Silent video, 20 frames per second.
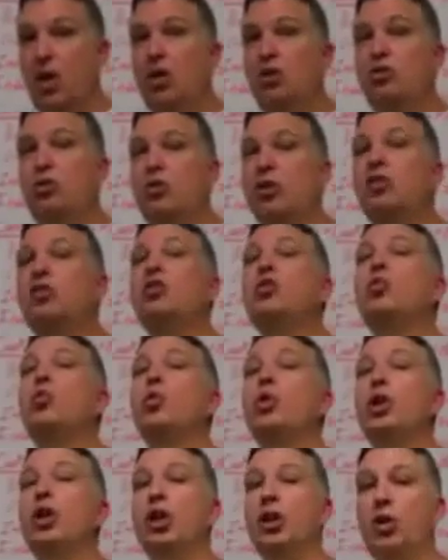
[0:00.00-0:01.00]
So this is
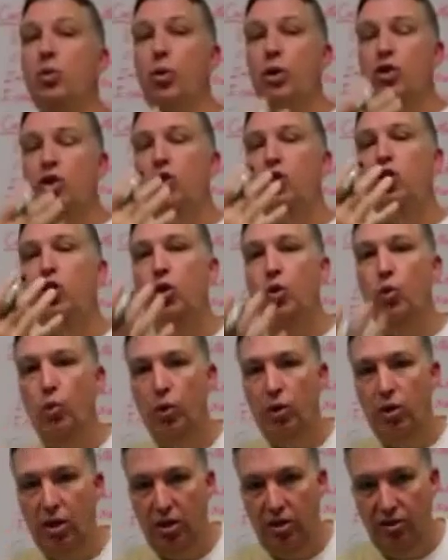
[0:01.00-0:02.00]
really what you
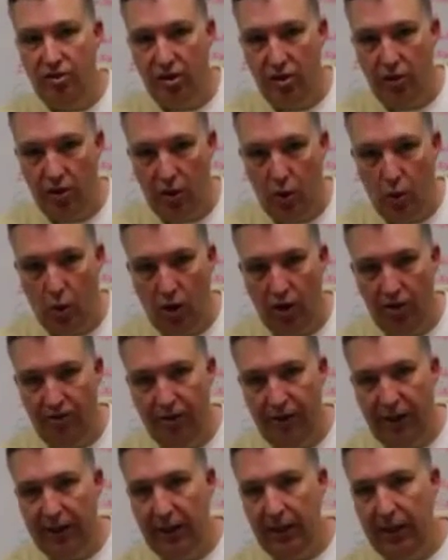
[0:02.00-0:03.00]
would consider a
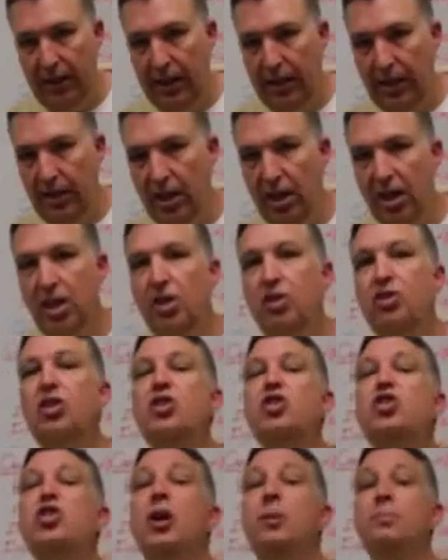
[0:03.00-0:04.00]
qualified lead to
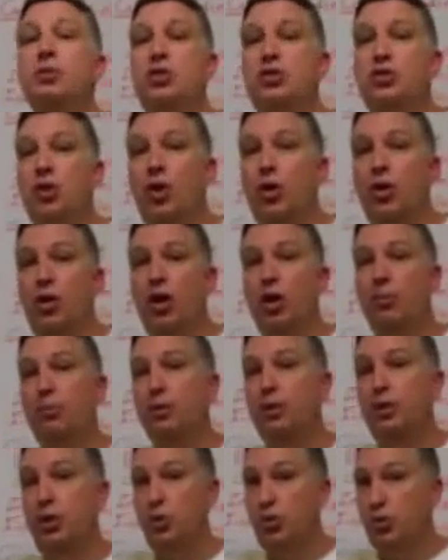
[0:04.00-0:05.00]
jumpstart a
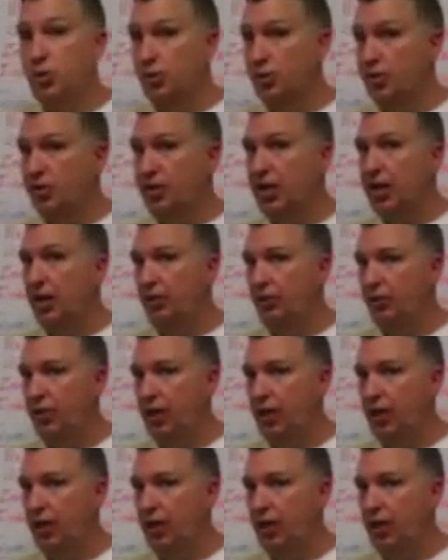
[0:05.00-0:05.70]
producer's sales